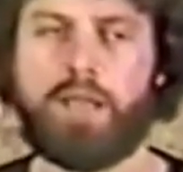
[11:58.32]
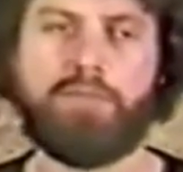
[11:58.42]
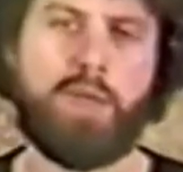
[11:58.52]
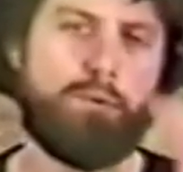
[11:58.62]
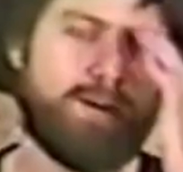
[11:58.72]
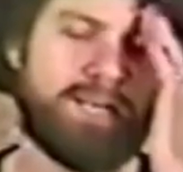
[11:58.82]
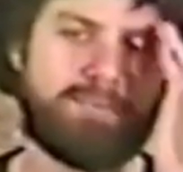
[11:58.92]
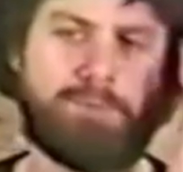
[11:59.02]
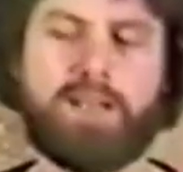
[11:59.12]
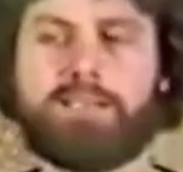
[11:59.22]
Now, they were in
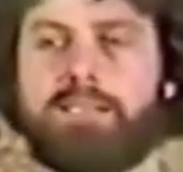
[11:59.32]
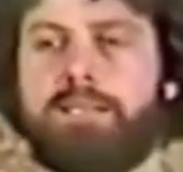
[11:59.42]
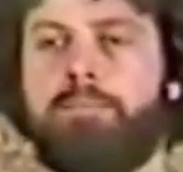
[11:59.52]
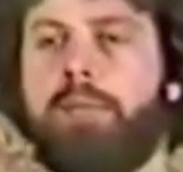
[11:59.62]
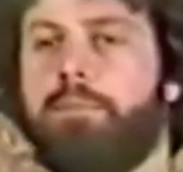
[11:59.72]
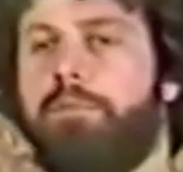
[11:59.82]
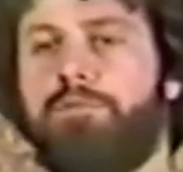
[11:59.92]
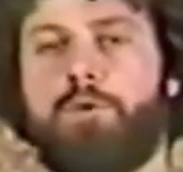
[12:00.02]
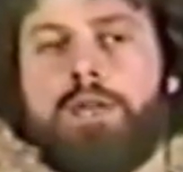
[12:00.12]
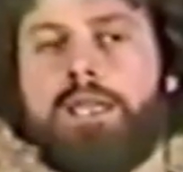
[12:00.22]
his presence, and remember
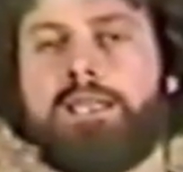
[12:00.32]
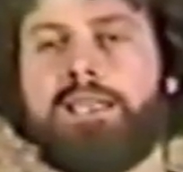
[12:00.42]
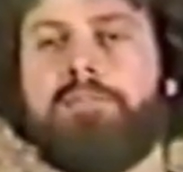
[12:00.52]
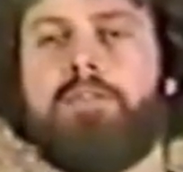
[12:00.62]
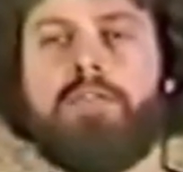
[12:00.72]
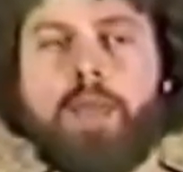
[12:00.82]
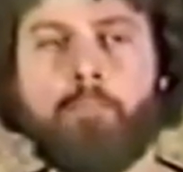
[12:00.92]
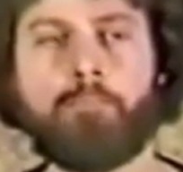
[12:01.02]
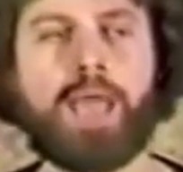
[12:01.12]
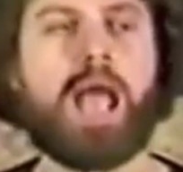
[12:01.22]
before, he had given
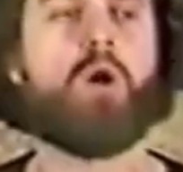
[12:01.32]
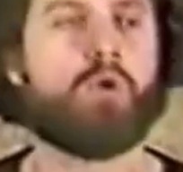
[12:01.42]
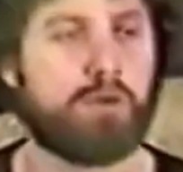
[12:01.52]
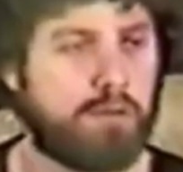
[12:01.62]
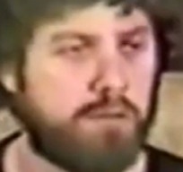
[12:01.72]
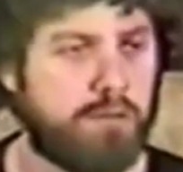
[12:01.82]
them power,